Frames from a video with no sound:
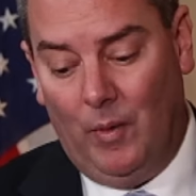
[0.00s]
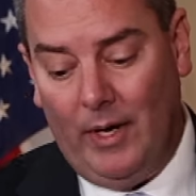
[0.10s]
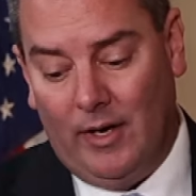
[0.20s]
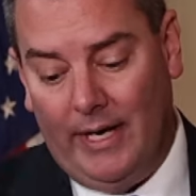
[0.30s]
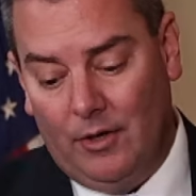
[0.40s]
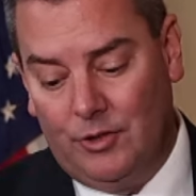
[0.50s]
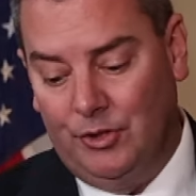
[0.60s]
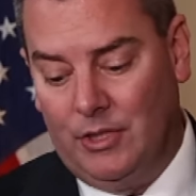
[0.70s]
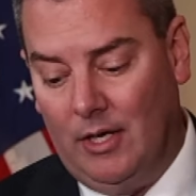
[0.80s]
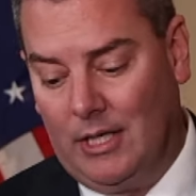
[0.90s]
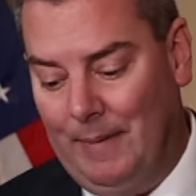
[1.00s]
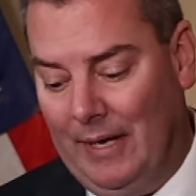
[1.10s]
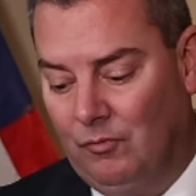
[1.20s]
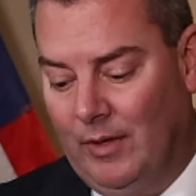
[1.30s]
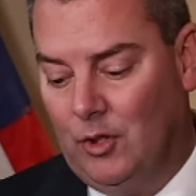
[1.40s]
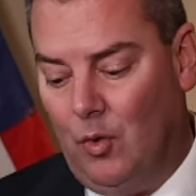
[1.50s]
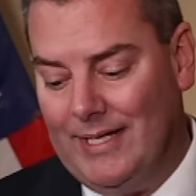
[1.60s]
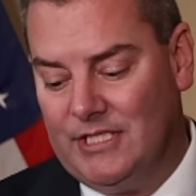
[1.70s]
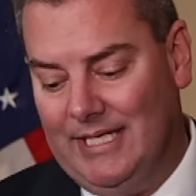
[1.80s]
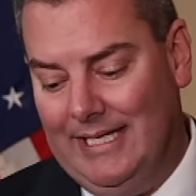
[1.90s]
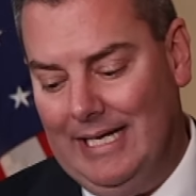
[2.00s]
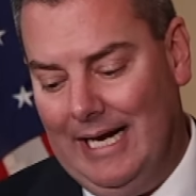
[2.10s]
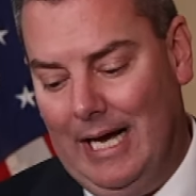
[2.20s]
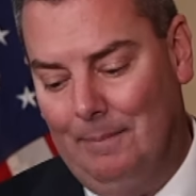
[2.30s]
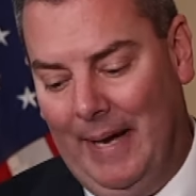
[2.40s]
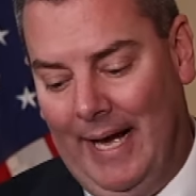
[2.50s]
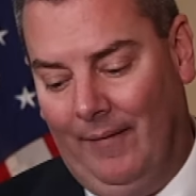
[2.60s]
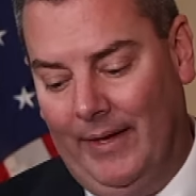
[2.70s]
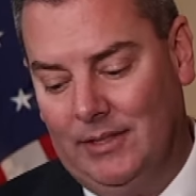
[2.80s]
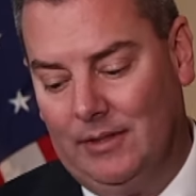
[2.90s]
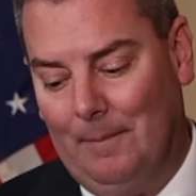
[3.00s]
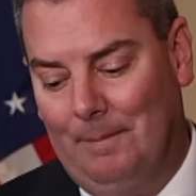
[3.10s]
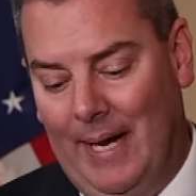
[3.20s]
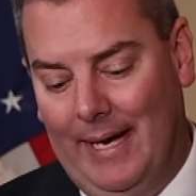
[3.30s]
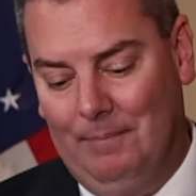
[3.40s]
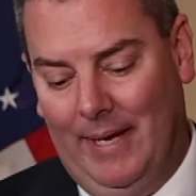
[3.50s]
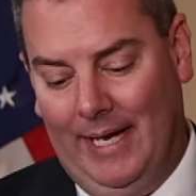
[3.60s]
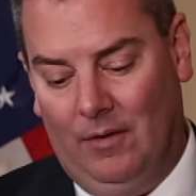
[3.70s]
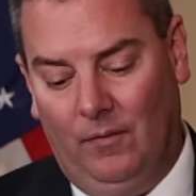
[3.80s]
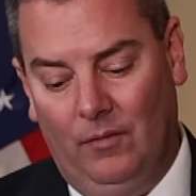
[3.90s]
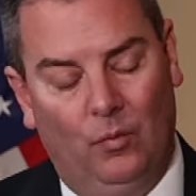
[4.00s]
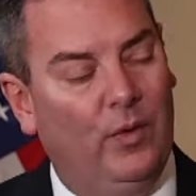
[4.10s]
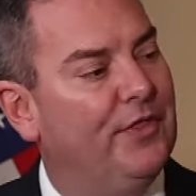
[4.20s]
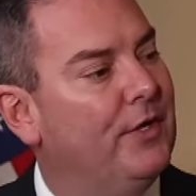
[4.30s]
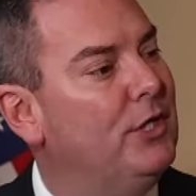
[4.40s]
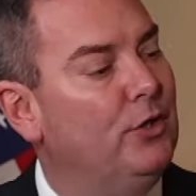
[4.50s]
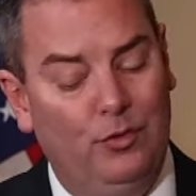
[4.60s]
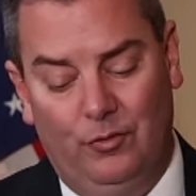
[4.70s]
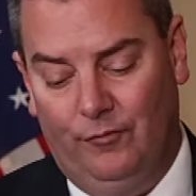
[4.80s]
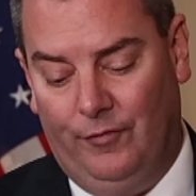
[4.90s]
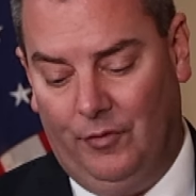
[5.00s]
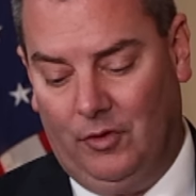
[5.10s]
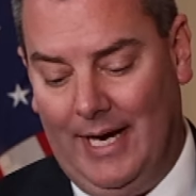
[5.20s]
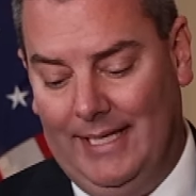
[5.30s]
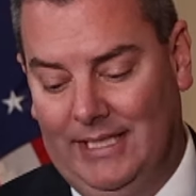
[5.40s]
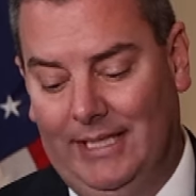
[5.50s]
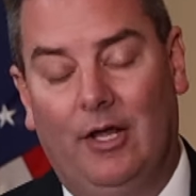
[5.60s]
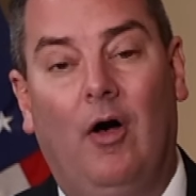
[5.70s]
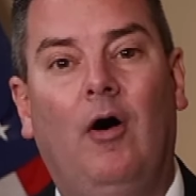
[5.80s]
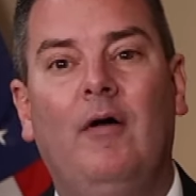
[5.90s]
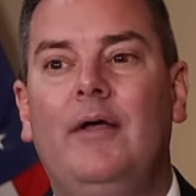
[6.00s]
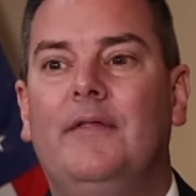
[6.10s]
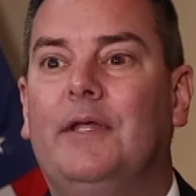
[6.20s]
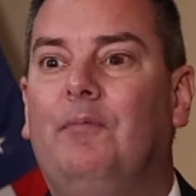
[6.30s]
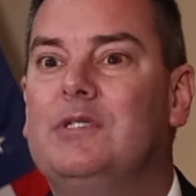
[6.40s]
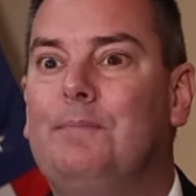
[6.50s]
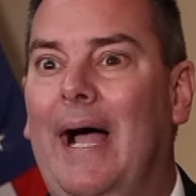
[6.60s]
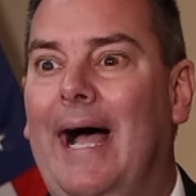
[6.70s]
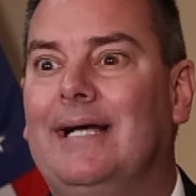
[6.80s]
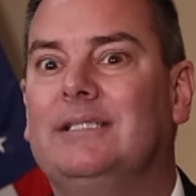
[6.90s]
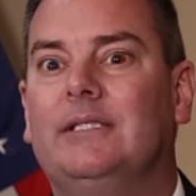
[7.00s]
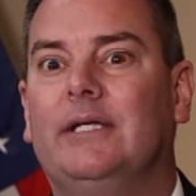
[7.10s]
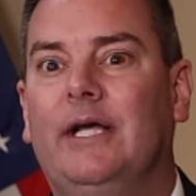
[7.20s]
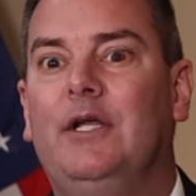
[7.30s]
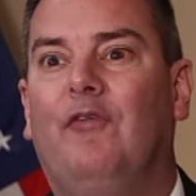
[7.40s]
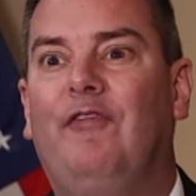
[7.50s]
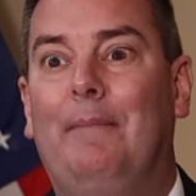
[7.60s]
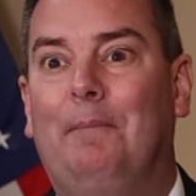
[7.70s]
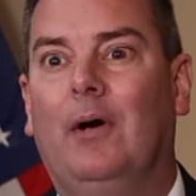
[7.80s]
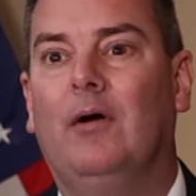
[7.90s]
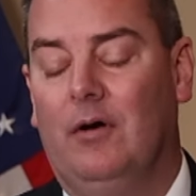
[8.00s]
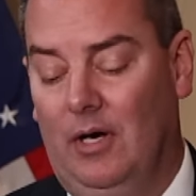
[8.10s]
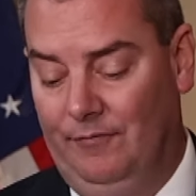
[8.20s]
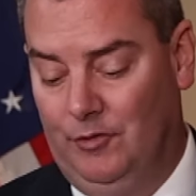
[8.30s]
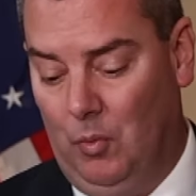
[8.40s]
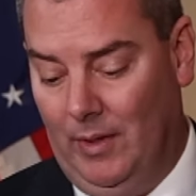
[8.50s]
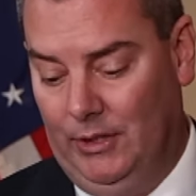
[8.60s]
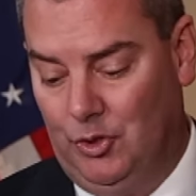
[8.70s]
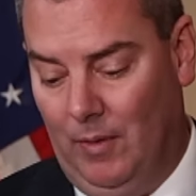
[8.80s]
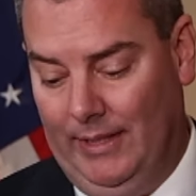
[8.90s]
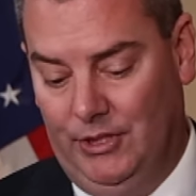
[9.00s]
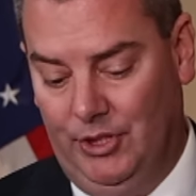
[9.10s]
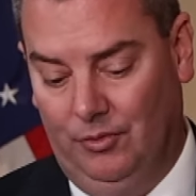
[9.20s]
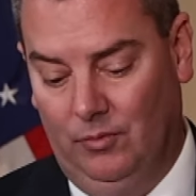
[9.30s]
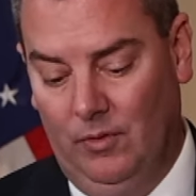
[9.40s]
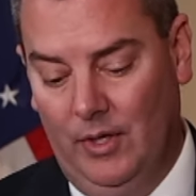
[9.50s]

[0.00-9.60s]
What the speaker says: We are here to talk about requesting a ballot by mail with the new voter ID law that was passed in November of 2022.